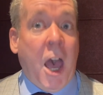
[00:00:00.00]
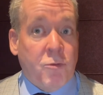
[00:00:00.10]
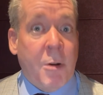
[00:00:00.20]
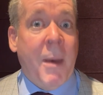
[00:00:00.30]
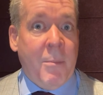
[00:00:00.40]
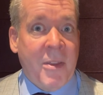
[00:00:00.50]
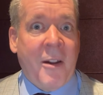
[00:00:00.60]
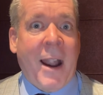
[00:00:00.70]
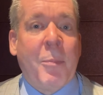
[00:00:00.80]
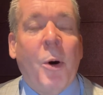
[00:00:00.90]
remember
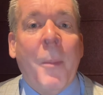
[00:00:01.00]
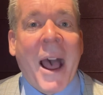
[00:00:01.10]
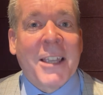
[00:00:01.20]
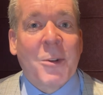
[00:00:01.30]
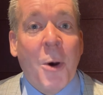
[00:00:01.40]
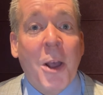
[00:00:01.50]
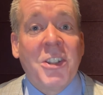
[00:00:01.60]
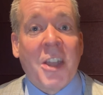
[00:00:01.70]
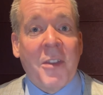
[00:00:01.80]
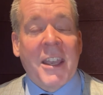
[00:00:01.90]
their Apple password
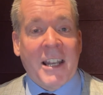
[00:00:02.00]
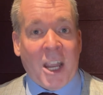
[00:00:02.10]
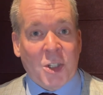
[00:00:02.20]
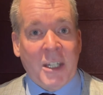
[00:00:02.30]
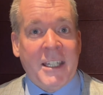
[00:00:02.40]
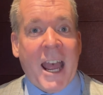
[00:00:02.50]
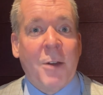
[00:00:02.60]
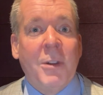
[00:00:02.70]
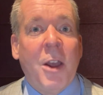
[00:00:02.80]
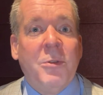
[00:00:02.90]
so they can actually
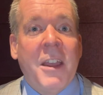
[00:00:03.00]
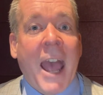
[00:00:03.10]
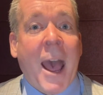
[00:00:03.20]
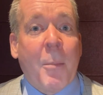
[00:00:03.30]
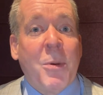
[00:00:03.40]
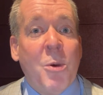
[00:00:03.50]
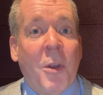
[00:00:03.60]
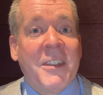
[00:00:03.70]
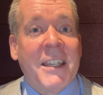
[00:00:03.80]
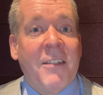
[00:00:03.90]
download the app you
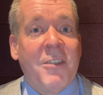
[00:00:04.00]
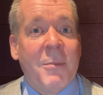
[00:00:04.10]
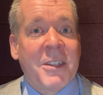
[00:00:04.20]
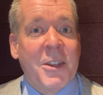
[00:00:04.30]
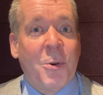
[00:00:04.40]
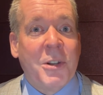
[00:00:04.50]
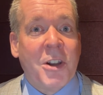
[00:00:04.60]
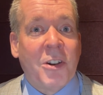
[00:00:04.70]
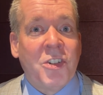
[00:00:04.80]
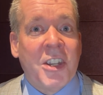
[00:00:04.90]
want to give them as the
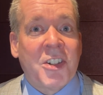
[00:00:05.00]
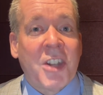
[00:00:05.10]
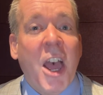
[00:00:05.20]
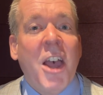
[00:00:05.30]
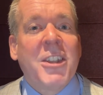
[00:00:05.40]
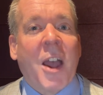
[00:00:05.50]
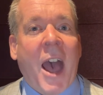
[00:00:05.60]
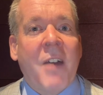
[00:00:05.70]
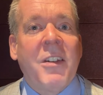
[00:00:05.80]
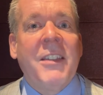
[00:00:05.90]
audiologist. So
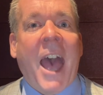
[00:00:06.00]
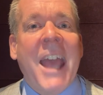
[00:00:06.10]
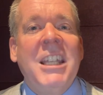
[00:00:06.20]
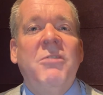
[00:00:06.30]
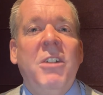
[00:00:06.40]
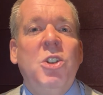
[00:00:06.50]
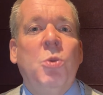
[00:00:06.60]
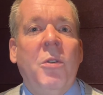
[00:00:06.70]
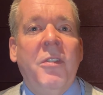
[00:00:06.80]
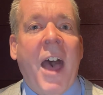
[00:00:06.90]
having that
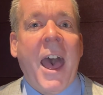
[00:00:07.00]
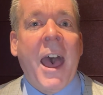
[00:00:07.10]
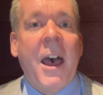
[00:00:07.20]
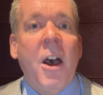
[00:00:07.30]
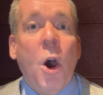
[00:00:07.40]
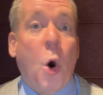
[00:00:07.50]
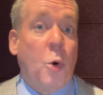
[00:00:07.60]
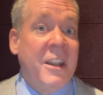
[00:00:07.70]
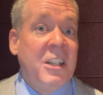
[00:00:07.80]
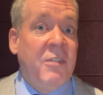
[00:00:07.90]
individual there,
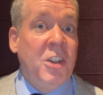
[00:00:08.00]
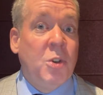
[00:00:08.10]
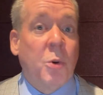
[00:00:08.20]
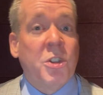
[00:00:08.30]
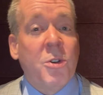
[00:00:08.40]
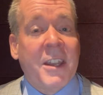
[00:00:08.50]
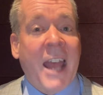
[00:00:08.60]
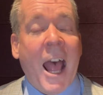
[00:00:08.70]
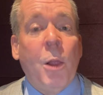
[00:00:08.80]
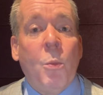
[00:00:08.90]
or individuals who can
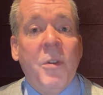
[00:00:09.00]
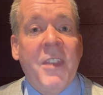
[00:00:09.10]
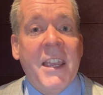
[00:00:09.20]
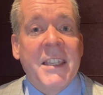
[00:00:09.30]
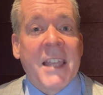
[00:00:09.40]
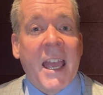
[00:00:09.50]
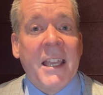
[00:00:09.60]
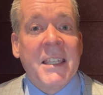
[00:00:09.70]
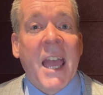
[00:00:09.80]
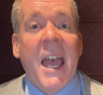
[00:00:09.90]
help with these
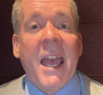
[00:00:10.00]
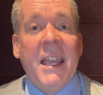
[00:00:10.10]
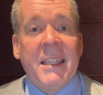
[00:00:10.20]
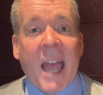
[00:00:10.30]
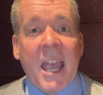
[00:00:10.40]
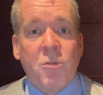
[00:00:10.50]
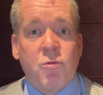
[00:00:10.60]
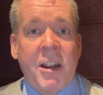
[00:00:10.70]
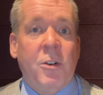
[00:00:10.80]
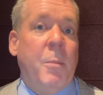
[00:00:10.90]
things, is a
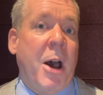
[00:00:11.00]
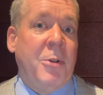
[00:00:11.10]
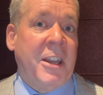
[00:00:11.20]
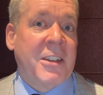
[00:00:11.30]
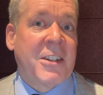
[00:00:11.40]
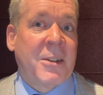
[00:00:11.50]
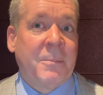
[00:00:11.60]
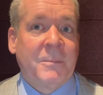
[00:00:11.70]
real bonus.